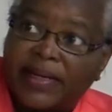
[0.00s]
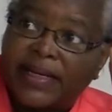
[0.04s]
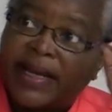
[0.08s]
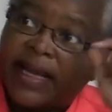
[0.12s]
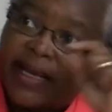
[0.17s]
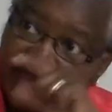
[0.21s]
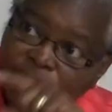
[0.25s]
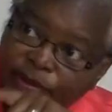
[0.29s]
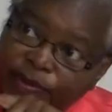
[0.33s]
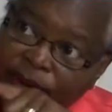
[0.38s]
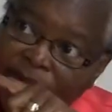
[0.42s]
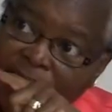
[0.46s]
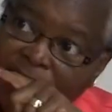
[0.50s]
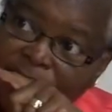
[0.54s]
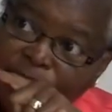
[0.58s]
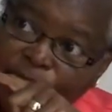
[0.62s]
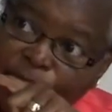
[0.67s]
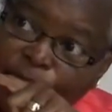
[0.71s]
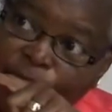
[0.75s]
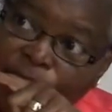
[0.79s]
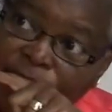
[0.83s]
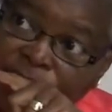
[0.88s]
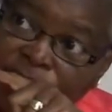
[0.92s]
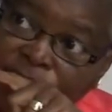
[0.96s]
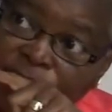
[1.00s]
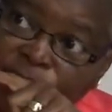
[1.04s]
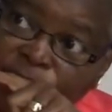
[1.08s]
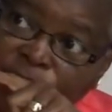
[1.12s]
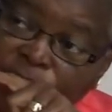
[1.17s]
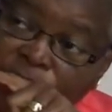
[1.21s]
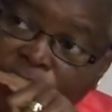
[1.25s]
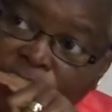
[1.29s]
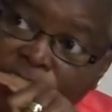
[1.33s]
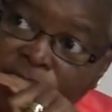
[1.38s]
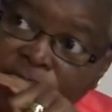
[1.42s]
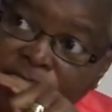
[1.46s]
But that's where I'm going to
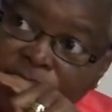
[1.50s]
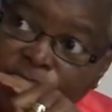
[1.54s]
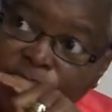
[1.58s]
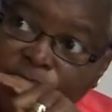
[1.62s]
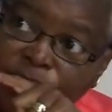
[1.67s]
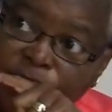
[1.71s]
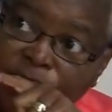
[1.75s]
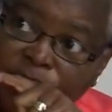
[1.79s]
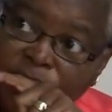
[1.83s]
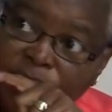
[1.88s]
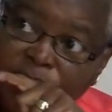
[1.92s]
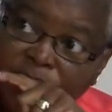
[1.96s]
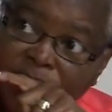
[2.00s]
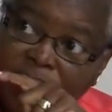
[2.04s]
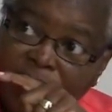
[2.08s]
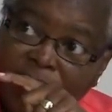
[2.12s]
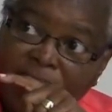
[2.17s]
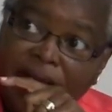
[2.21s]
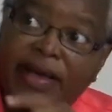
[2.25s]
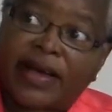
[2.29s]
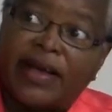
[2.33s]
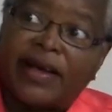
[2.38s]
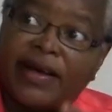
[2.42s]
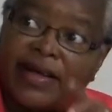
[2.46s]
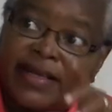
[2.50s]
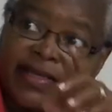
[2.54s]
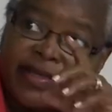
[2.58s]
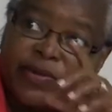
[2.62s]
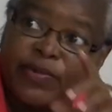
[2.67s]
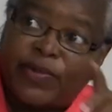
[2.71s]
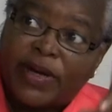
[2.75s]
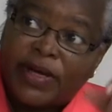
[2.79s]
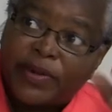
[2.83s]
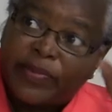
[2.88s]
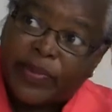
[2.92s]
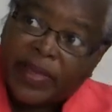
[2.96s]
also. Because
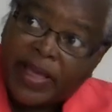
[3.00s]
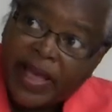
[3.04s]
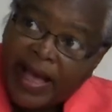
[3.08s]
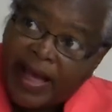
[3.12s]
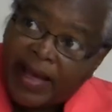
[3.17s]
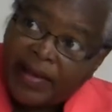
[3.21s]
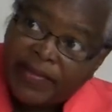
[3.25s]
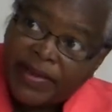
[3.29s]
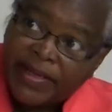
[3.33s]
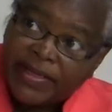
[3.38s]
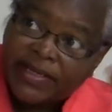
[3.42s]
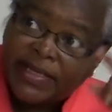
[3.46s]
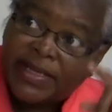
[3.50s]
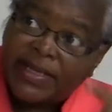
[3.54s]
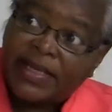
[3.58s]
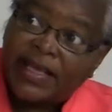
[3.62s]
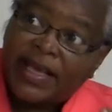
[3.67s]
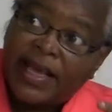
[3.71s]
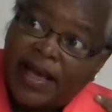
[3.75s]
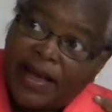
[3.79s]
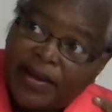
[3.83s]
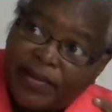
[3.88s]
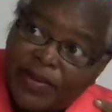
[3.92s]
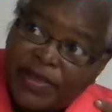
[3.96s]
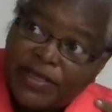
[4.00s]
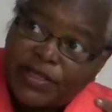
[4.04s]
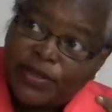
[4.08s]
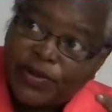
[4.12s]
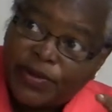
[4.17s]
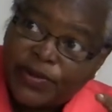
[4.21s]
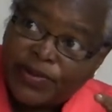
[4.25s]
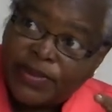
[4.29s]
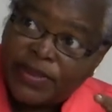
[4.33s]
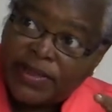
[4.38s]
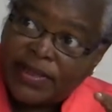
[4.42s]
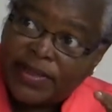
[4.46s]
what garbage in, garbage
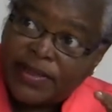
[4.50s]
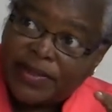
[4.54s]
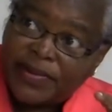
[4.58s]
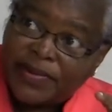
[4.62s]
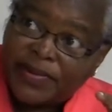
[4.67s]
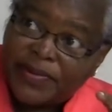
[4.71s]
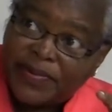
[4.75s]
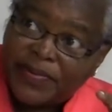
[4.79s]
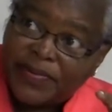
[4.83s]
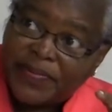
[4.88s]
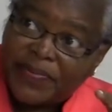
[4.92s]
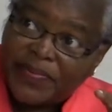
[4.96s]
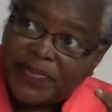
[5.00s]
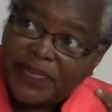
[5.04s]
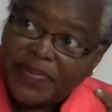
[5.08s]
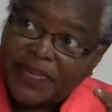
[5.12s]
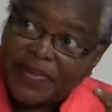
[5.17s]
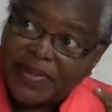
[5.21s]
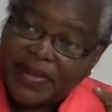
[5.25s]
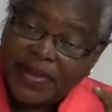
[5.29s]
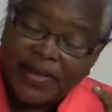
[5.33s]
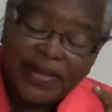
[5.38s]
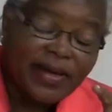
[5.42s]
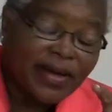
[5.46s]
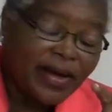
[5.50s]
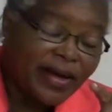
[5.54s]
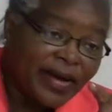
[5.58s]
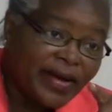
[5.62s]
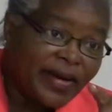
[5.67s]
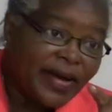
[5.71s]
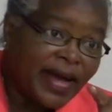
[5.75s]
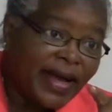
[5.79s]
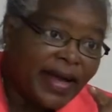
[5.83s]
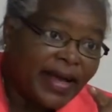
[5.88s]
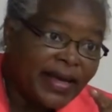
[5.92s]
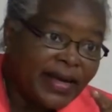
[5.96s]
out in.
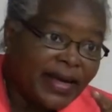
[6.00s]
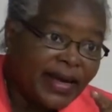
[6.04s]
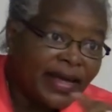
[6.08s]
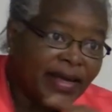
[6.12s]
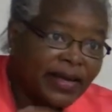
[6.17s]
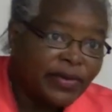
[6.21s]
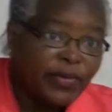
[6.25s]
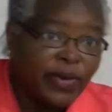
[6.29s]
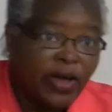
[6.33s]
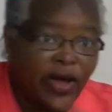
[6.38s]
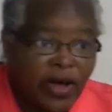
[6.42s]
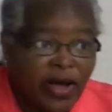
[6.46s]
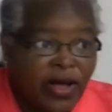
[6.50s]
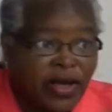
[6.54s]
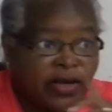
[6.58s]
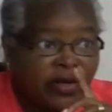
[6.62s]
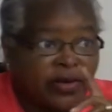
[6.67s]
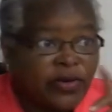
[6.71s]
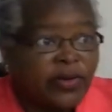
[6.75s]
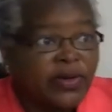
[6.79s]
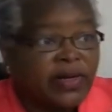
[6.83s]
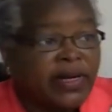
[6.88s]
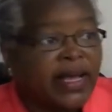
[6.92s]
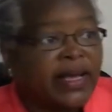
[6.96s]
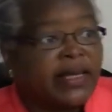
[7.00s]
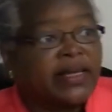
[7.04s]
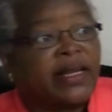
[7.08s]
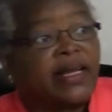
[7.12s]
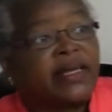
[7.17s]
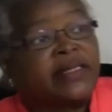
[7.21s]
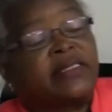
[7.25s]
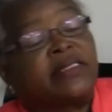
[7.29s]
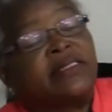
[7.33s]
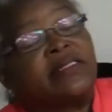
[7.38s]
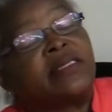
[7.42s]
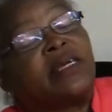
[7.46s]
And we all know
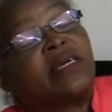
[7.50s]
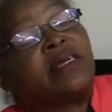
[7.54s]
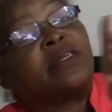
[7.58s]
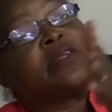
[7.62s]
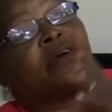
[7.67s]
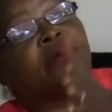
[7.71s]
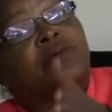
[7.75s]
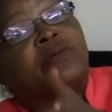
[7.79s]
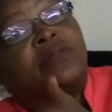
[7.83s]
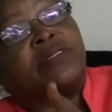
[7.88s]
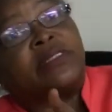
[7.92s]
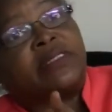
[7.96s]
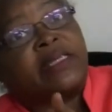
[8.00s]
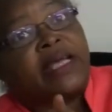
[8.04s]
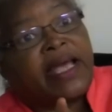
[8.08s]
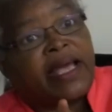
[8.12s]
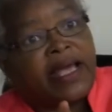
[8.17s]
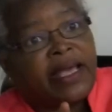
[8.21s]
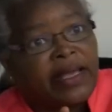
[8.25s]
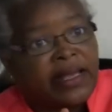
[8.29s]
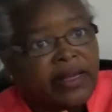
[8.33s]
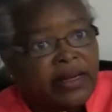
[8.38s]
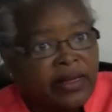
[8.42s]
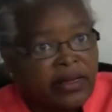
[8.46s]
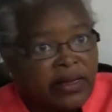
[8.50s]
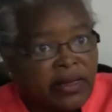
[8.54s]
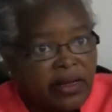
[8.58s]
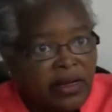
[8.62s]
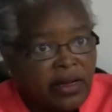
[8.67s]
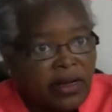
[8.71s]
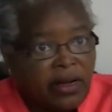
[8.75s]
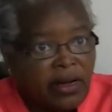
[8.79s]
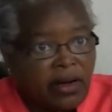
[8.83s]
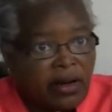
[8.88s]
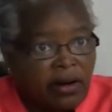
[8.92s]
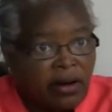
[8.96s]
that is a downside
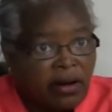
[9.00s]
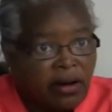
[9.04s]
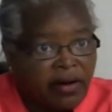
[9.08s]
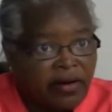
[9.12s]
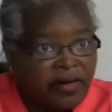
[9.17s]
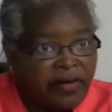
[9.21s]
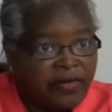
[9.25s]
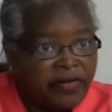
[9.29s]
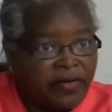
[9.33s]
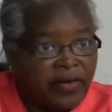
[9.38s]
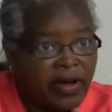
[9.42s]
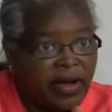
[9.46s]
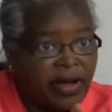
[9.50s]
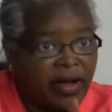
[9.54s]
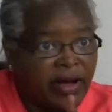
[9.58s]
of